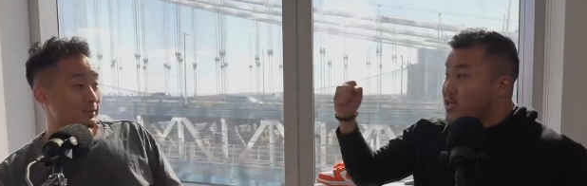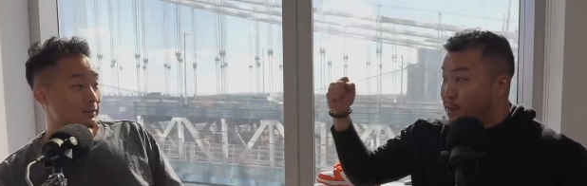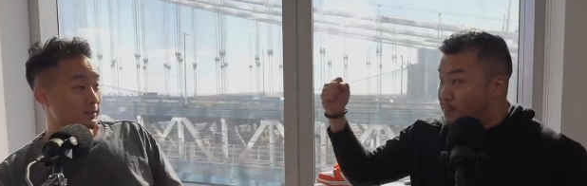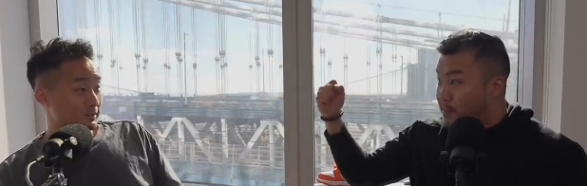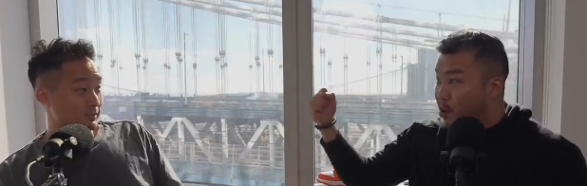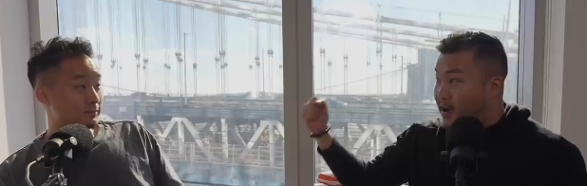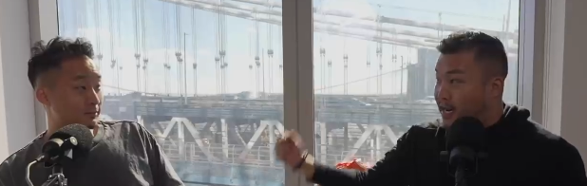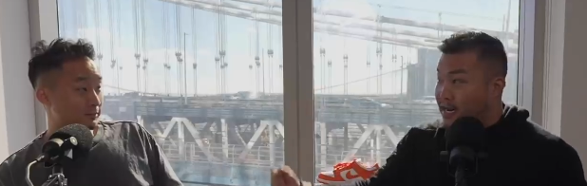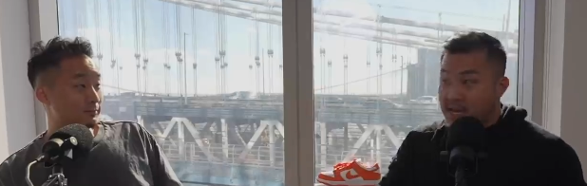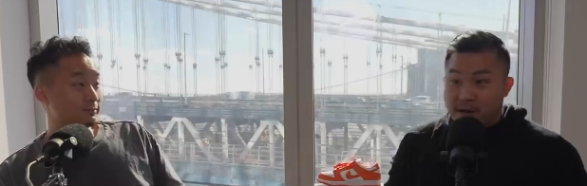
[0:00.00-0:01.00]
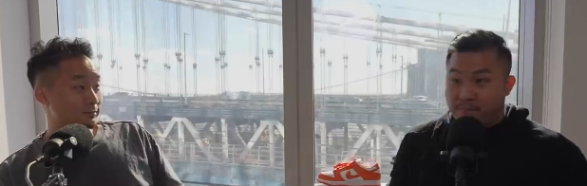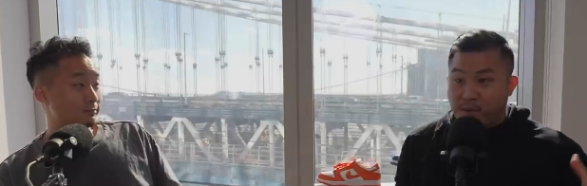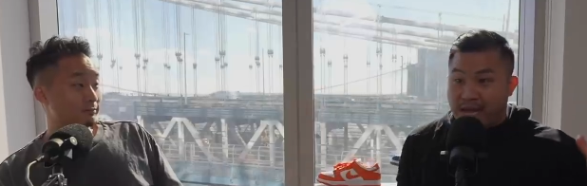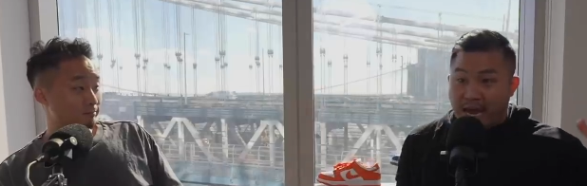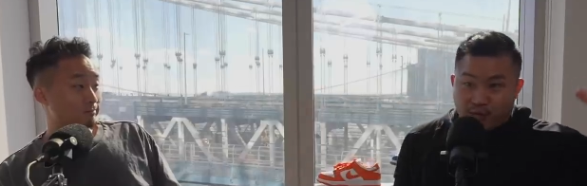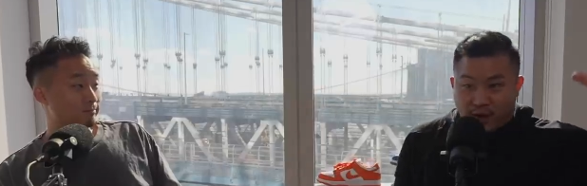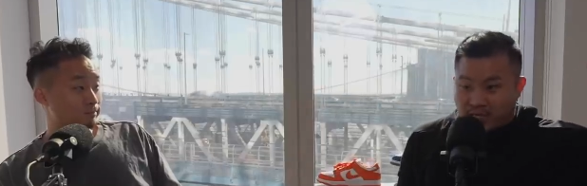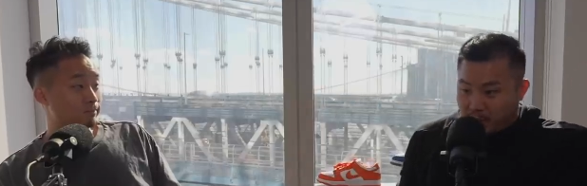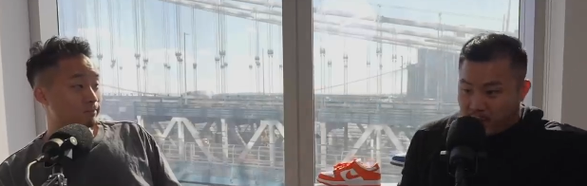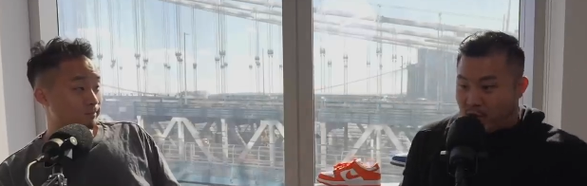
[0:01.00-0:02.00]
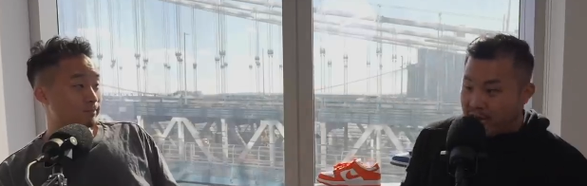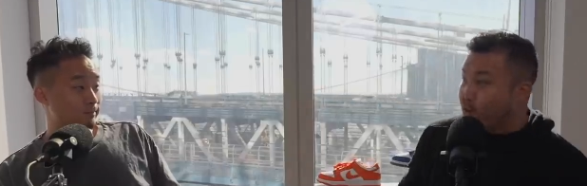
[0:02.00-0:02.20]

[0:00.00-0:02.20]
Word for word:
Speaker 1: Some people are getting Gatorade. Some people are